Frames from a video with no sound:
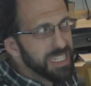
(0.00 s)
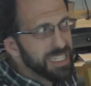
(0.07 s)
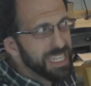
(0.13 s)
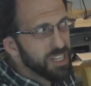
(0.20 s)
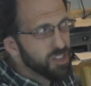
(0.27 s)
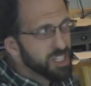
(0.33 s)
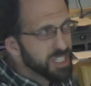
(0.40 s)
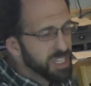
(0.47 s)

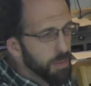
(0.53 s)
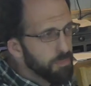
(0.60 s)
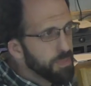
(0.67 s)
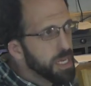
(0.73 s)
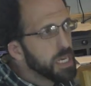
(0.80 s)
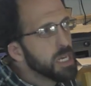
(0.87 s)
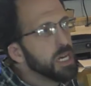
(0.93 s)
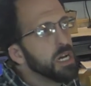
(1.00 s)
there's
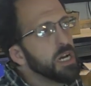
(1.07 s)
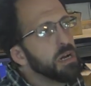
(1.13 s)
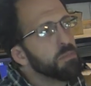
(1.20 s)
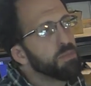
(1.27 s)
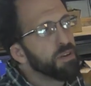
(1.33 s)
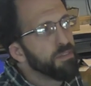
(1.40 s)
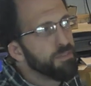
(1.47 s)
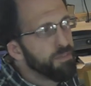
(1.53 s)
something
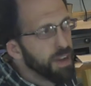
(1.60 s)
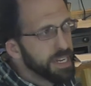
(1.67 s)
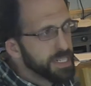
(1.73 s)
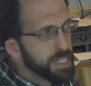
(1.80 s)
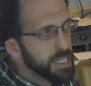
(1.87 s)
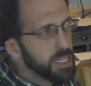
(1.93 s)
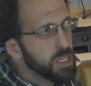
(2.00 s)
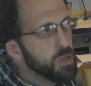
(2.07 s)

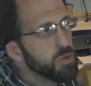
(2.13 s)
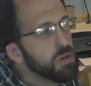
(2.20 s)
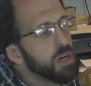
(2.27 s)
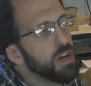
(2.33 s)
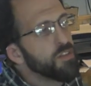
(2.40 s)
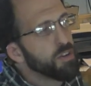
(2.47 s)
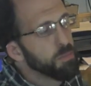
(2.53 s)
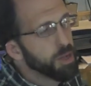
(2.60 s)
preventing you
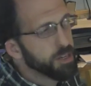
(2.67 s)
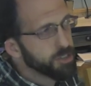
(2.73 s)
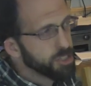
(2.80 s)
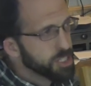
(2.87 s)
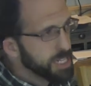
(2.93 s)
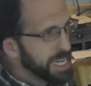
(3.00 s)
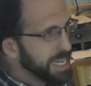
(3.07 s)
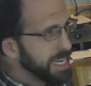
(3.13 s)
from
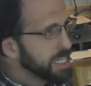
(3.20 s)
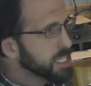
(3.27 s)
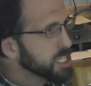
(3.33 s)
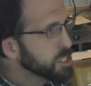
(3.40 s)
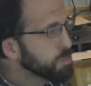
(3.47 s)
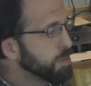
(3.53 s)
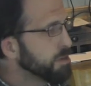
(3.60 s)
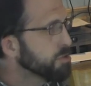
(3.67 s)
understanding the
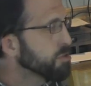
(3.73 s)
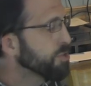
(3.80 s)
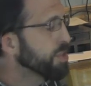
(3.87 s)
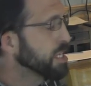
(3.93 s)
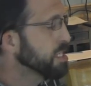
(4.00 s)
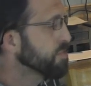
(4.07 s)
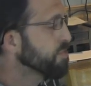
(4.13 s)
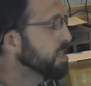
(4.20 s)
spiritual
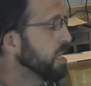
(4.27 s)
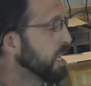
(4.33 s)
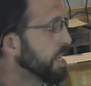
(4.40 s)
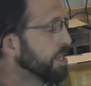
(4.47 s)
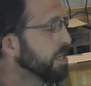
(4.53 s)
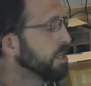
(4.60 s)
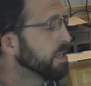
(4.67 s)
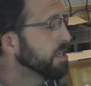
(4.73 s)
things of God.
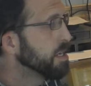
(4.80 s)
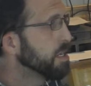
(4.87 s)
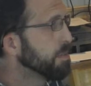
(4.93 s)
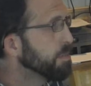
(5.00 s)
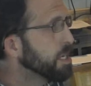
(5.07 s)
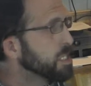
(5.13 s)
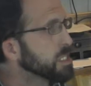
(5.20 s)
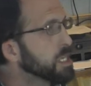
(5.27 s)
Mm-hmm.
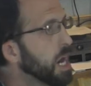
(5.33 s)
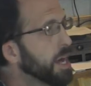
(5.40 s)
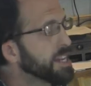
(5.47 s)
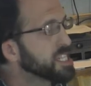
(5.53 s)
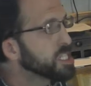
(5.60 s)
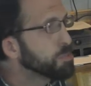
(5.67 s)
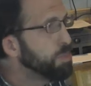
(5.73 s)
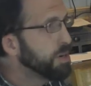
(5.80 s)
Because God is
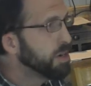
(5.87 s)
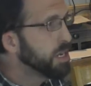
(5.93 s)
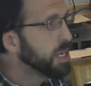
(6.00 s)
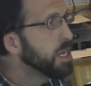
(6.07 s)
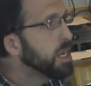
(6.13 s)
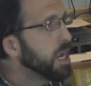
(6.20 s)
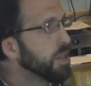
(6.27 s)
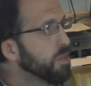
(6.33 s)
spirit,
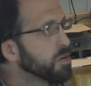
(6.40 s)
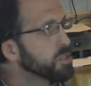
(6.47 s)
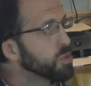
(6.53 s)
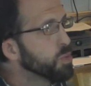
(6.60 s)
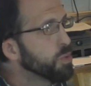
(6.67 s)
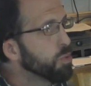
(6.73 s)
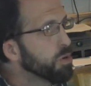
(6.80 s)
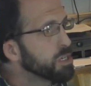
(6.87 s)
and those mm-hmm.
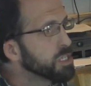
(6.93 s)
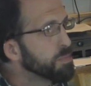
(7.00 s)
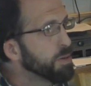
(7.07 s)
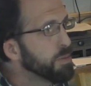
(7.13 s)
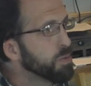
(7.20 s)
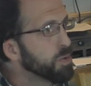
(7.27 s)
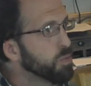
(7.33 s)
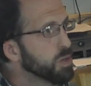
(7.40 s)
who would worship
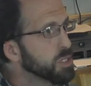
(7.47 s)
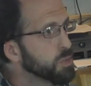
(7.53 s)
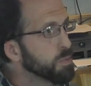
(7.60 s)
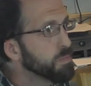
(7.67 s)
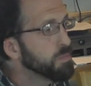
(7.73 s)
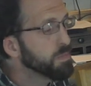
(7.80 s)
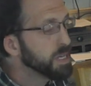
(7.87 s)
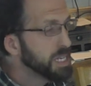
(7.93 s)

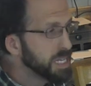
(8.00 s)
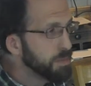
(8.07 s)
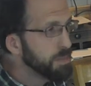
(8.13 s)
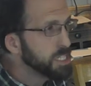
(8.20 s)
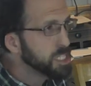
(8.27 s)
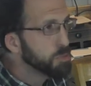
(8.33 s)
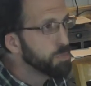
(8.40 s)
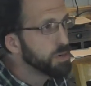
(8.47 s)
him
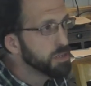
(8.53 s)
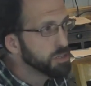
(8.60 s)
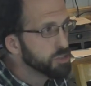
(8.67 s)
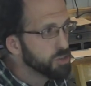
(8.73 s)
in spirit and